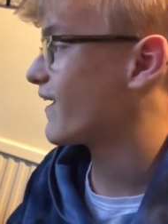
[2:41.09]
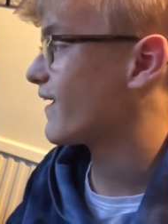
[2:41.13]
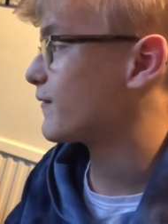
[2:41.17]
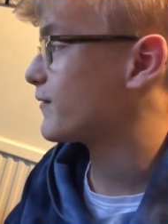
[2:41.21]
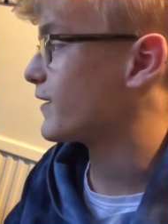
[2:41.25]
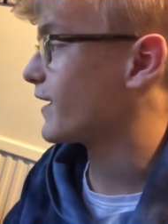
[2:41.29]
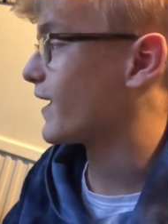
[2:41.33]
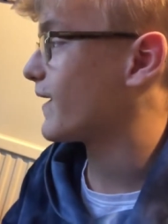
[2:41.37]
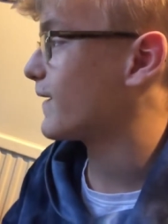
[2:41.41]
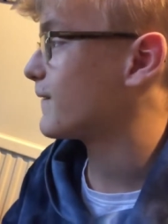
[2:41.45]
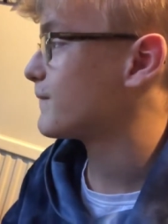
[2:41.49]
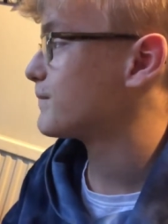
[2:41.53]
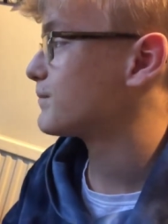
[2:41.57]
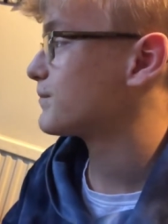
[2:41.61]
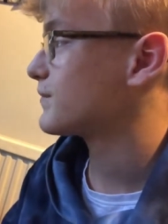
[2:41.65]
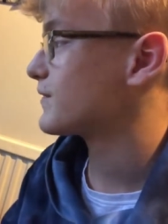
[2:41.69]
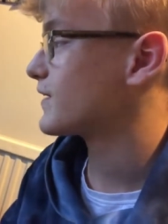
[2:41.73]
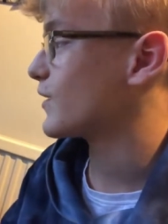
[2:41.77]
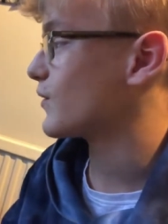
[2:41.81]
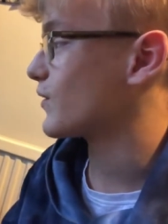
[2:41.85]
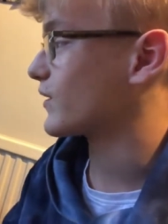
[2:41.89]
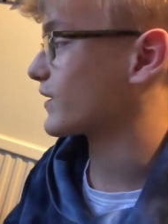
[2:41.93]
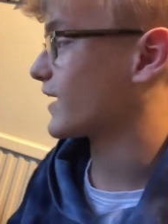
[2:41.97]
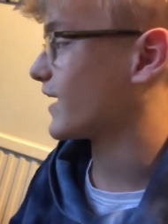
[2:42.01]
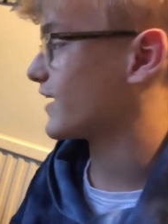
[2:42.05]
Yeah.
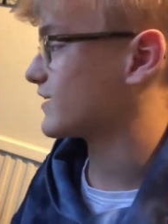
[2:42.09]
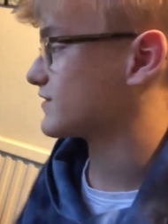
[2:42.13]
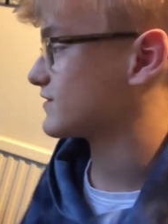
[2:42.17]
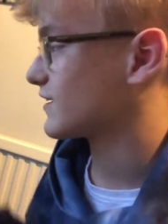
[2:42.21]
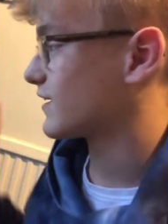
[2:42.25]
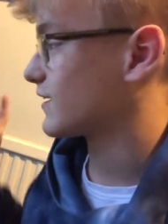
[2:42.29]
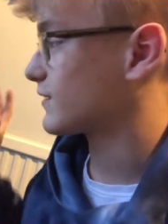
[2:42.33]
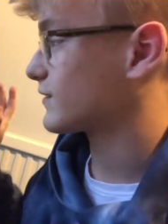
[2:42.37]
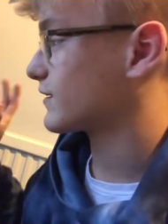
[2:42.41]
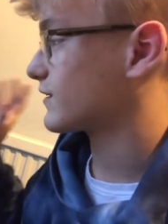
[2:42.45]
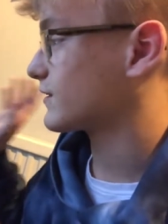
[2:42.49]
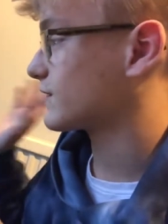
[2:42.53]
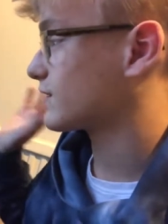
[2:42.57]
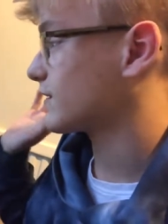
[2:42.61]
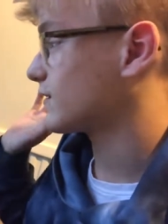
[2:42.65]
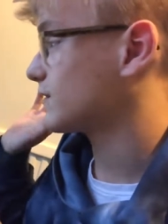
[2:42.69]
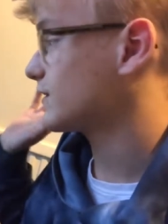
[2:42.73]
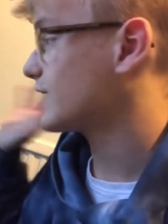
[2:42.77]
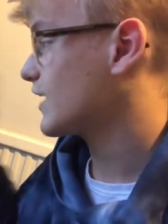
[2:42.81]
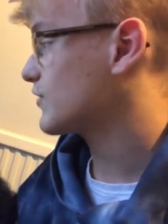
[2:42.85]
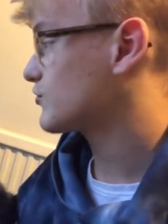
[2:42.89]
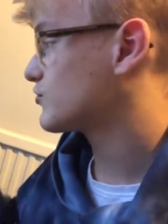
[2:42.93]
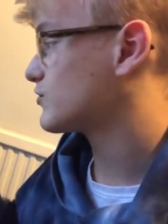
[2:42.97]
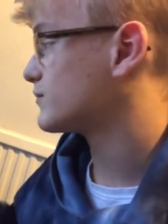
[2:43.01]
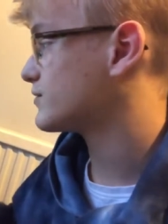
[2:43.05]
Anyway, guys, I'm gonna
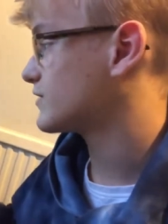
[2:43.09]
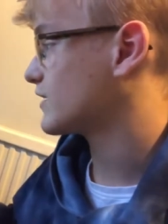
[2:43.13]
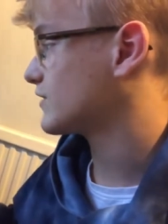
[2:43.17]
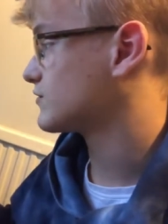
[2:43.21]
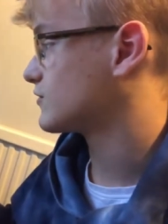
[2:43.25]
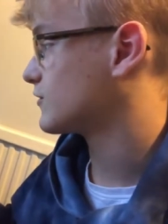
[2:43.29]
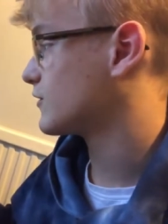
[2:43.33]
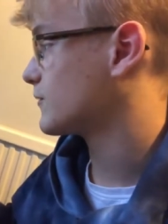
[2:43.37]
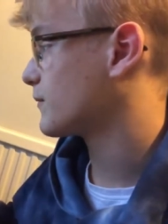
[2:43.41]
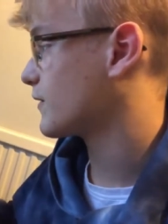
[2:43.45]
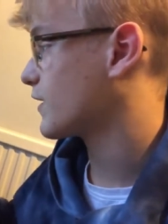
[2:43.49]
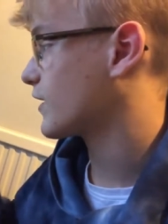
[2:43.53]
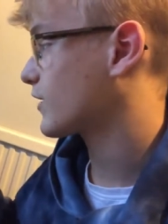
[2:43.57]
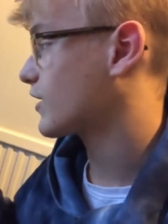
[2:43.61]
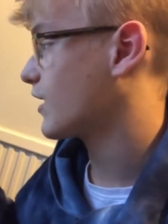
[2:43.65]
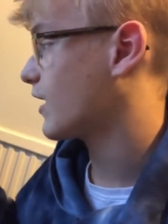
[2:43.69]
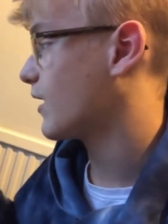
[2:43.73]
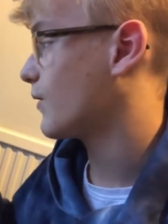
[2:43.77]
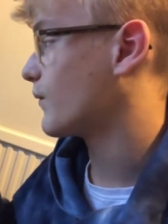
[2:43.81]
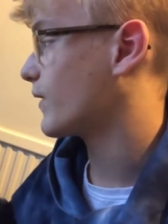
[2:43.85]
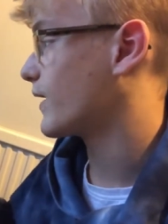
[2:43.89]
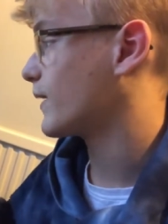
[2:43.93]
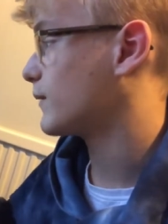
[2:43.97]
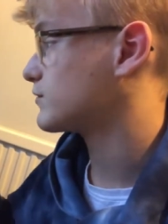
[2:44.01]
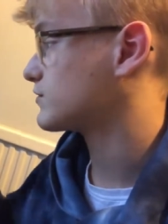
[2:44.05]
live stream set up. I
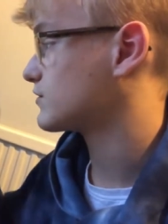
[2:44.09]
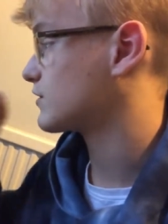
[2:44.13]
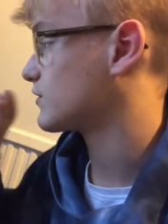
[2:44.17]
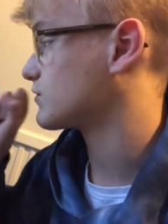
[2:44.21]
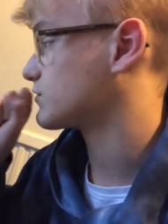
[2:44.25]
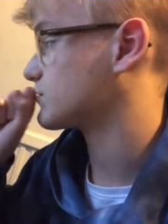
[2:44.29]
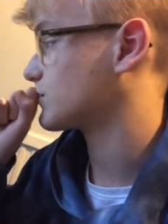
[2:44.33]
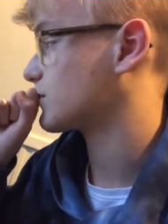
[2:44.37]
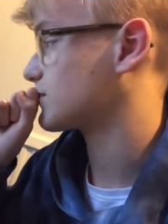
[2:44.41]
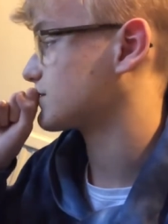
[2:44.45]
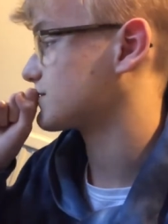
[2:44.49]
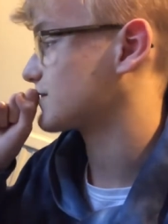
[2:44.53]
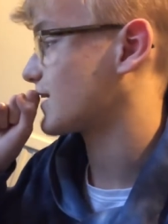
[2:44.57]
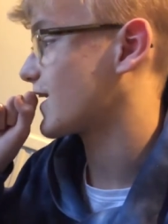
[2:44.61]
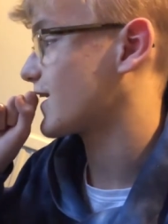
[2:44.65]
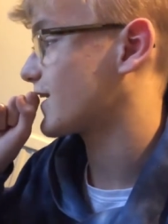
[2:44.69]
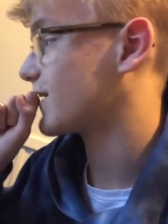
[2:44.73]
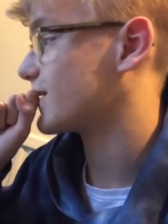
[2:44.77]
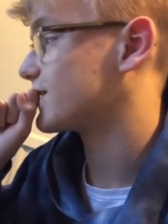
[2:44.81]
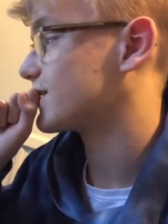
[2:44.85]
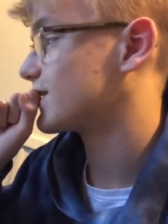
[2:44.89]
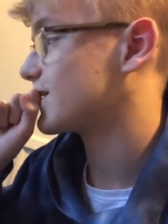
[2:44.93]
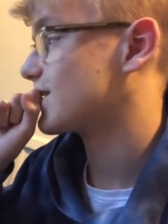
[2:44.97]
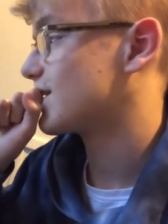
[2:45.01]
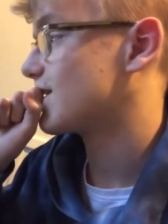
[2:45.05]
can't wait. I'm so so
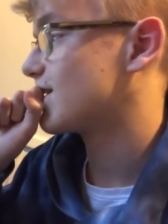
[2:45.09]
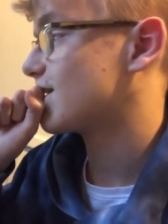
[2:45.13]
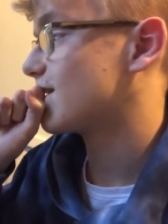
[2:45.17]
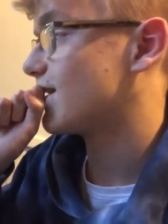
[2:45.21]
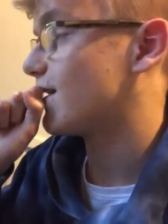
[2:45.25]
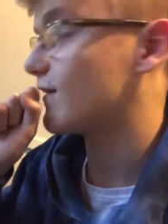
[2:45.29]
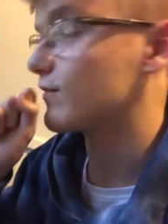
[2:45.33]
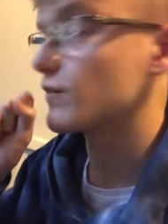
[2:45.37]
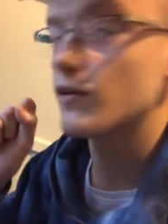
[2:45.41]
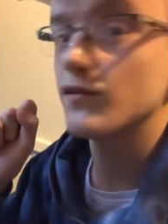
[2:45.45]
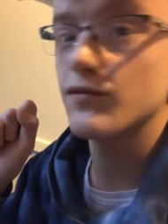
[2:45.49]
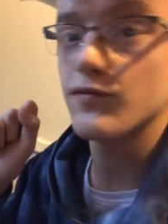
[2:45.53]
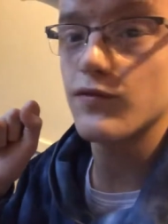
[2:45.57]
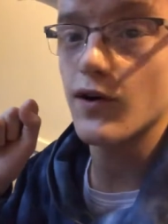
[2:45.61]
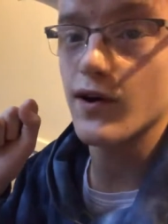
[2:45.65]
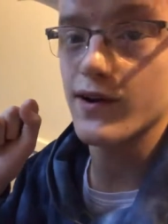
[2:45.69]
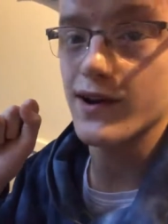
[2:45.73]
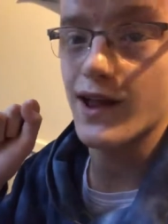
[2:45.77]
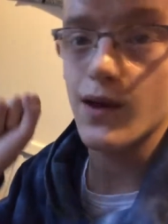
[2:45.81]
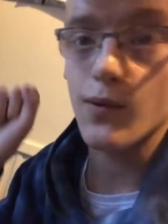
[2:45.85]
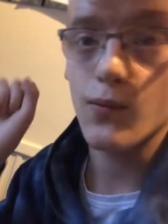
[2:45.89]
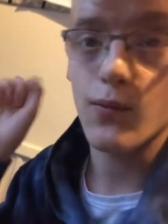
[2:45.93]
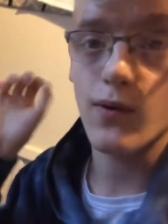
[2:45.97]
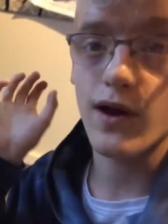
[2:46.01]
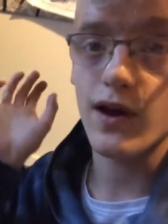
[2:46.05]
excited. I've got
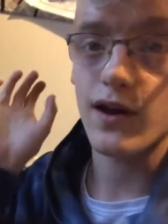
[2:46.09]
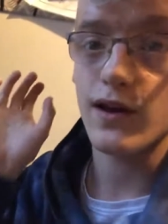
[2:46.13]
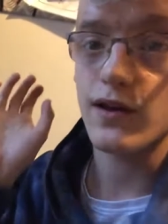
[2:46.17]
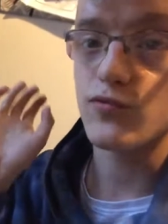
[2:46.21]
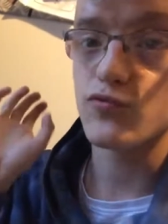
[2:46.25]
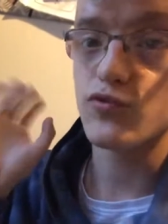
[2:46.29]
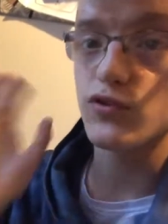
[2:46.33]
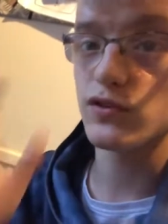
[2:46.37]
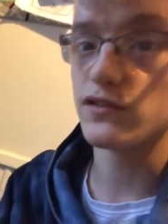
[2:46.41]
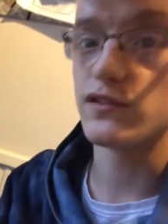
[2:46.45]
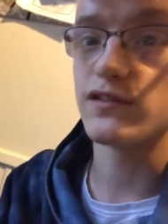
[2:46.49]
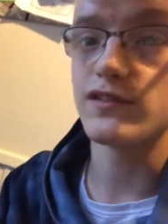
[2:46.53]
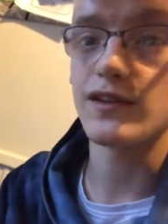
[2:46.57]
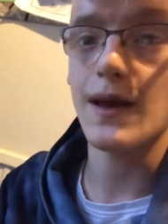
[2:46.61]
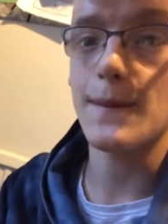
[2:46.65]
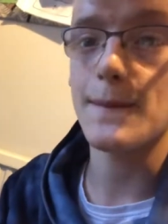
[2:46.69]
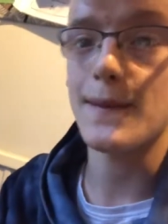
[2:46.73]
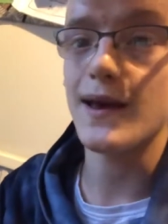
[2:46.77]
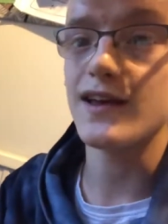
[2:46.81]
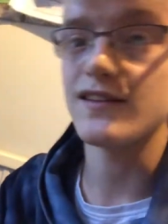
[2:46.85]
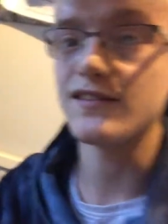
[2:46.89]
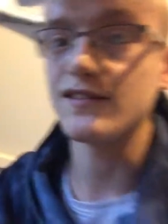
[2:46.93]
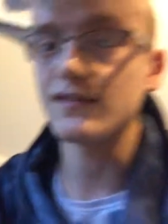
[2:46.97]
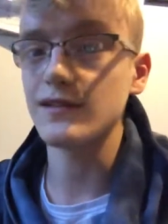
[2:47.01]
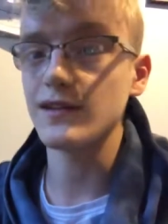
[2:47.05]
Fortnite work. It runs
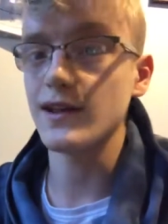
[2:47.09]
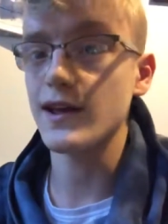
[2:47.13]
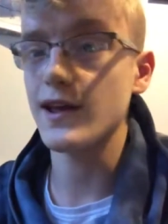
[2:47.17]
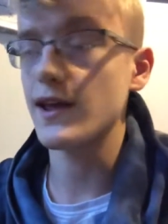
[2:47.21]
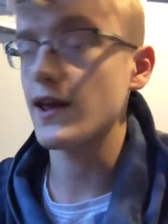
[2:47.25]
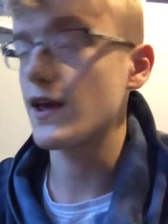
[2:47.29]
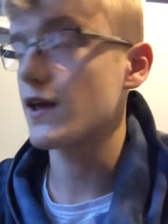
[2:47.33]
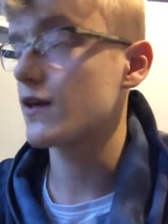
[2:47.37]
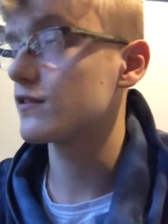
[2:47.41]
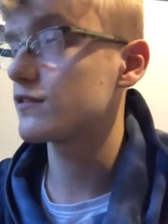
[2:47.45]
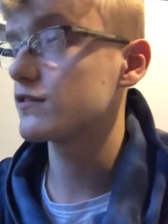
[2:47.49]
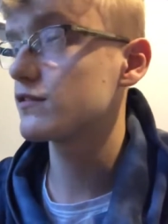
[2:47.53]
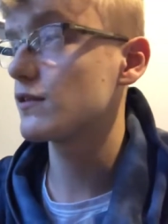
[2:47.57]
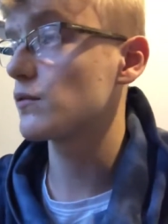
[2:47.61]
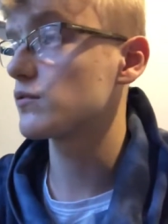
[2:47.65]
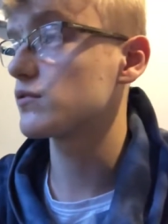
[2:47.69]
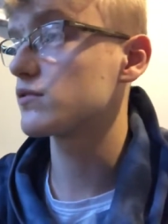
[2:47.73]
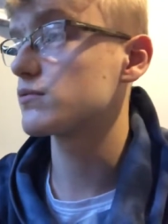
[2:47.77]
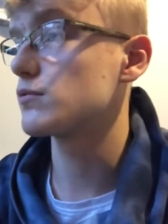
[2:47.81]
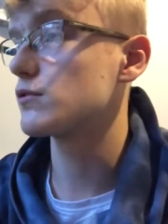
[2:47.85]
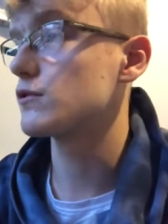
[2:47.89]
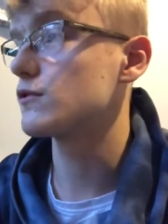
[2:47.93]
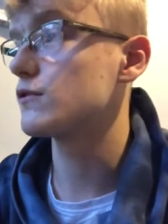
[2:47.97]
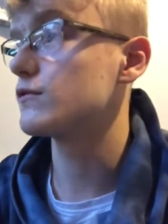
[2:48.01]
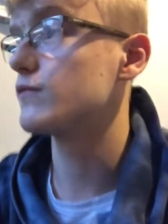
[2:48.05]
amazingly. It's so
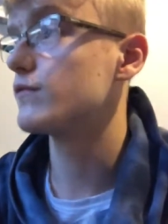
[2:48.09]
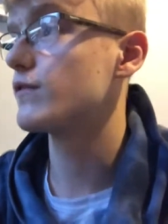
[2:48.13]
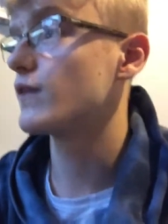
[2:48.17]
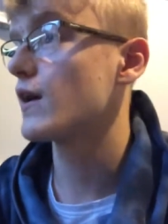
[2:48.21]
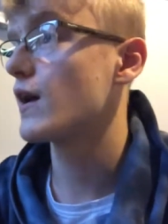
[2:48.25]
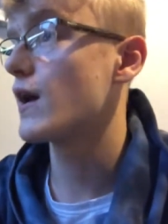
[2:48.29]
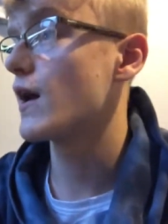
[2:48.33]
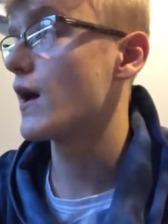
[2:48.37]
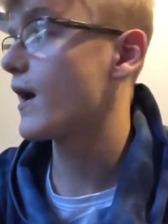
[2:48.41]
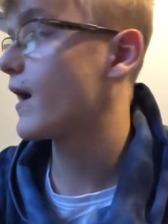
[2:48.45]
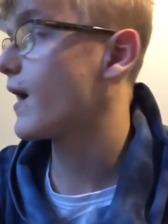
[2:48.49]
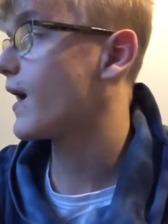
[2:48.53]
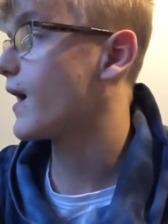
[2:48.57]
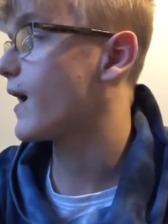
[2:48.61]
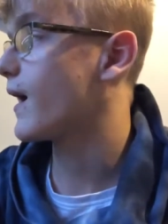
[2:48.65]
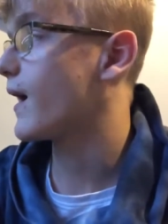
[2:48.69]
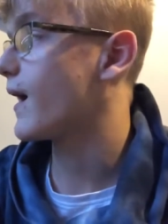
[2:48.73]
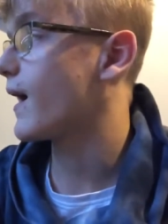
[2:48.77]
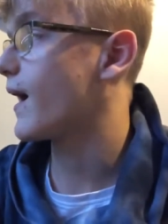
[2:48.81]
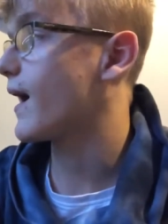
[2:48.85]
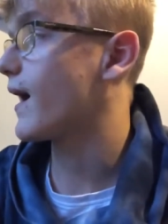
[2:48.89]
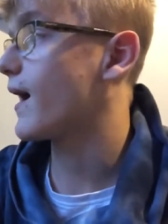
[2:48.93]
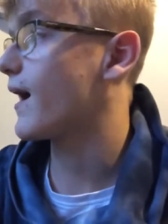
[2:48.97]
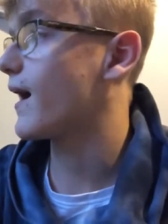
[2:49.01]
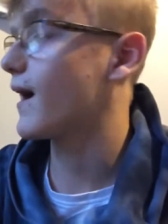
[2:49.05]
smooth.
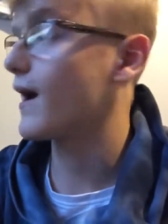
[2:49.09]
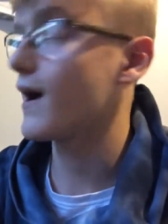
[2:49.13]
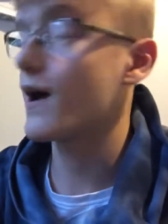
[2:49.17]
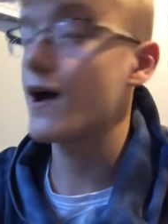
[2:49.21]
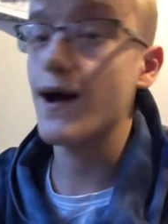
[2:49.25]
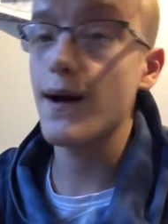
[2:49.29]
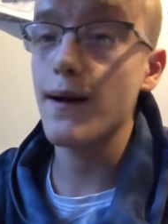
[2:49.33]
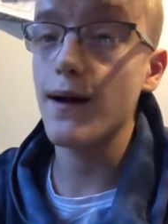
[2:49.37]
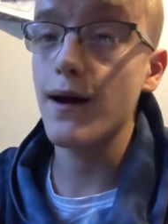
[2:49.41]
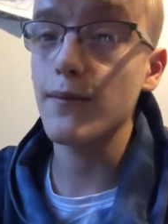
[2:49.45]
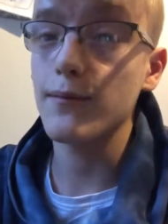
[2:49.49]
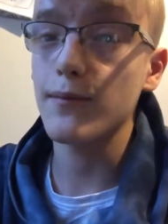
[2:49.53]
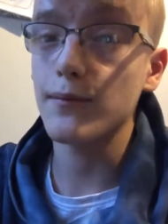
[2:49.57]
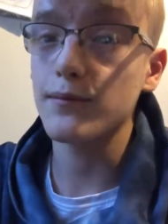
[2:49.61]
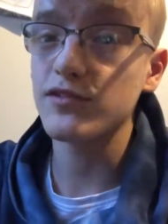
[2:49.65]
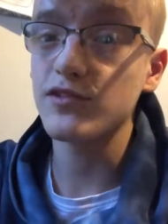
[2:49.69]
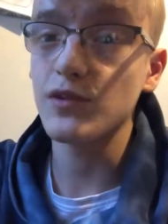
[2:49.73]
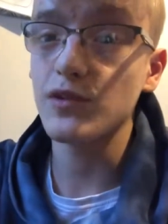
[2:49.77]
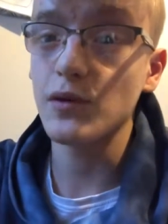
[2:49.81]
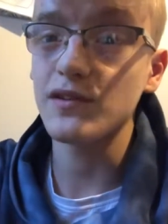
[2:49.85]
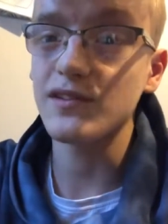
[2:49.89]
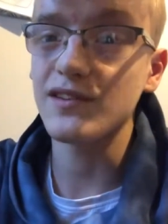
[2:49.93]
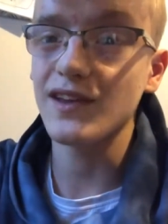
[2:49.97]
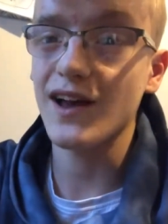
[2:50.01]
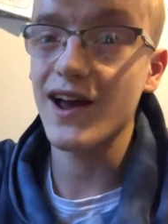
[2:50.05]
Uh, I'm
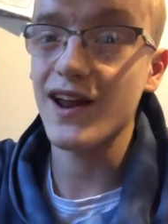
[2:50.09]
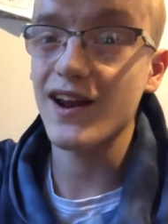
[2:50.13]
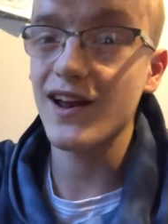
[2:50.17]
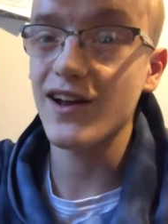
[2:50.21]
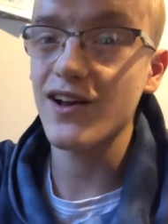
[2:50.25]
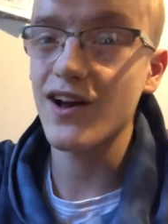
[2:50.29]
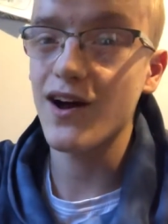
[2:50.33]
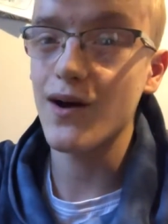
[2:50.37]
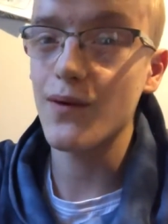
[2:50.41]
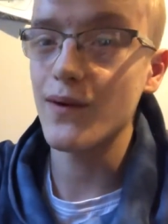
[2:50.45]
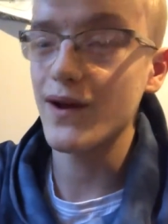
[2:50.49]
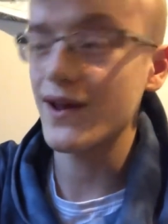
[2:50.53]
so excited, I can't